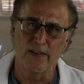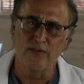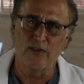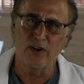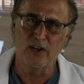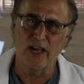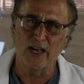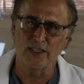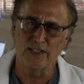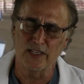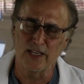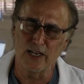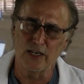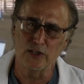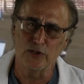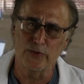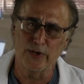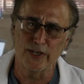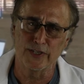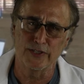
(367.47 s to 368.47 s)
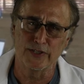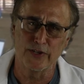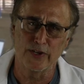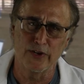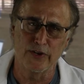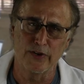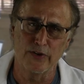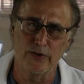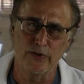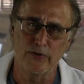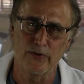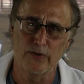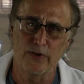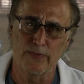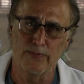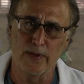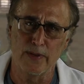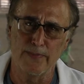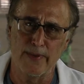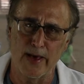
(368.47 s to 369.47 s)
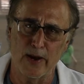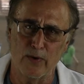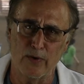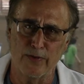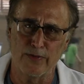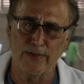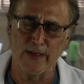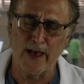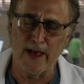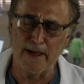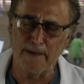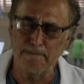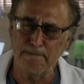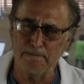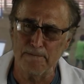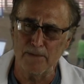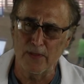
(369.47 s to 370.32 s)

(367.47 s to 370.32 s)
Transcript: there are lots of little tricks you can do to be better at that,